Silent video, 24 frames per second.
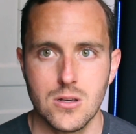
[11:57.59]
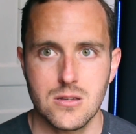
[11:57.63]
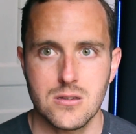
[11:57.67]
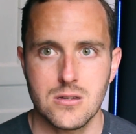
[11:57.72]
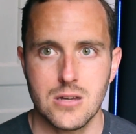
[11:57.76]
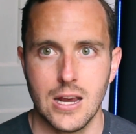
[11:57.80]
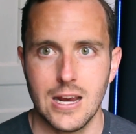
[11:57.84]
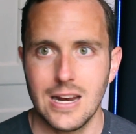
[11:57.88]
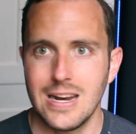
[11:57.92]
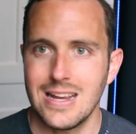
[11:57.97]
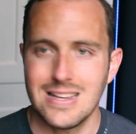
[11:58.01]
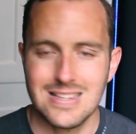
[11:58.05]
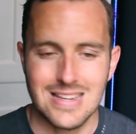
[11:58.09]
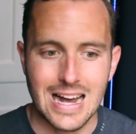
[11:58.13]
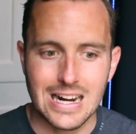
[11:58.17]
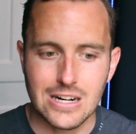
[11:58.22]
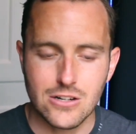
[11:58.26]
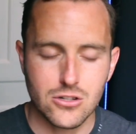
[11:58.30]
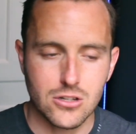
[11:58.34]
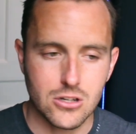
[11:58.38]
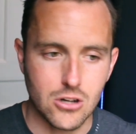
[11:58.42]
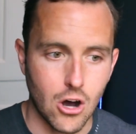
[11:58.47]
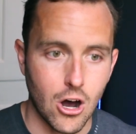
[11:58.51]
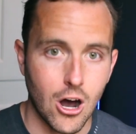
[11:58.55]
estate is
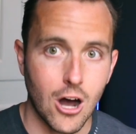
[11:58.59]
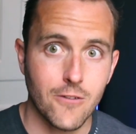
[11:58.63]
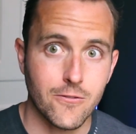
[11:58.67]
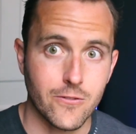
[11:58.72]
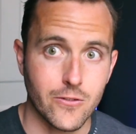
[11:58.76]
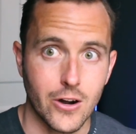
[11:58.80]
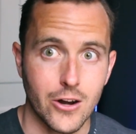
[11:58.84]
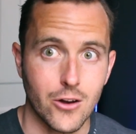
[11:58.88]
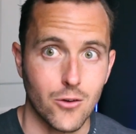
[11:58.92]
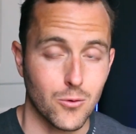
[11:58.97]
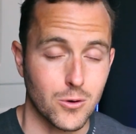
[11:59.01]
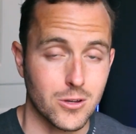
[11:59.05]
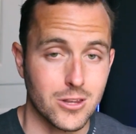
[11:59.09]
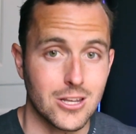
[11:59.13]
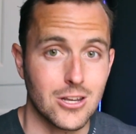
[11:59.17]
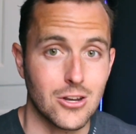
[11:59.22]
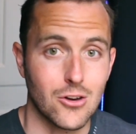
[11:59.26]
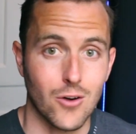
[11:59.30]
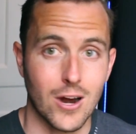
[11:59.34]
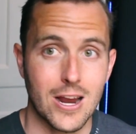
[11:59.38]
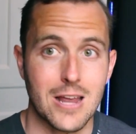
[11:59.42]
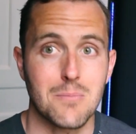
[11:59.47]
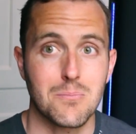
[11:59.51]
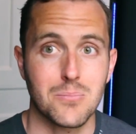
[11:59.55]
actually offering really
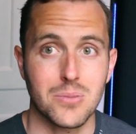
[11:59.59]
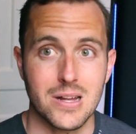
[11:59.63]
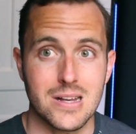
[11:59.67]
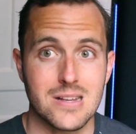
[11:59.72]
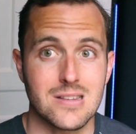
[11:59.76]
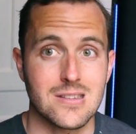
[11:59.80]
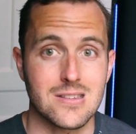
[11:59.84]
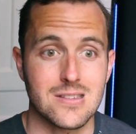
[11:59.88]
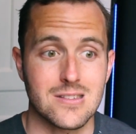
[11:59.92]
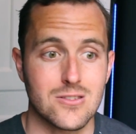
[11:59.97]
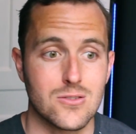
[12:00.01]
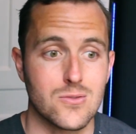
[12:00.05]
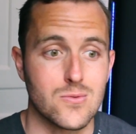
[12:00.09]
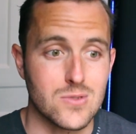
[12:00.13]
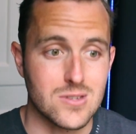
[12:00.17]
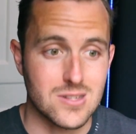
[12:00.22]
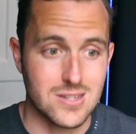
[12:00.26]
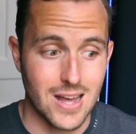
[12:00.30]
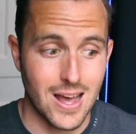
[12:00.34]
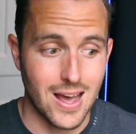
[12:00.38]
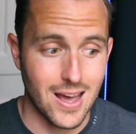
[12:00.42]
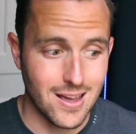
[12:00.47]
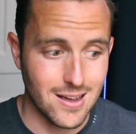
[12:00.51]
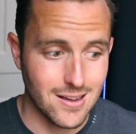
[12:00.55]
great places to
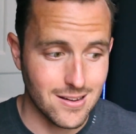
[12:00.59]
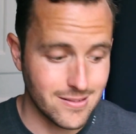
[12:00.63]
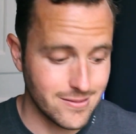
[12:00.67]
stay.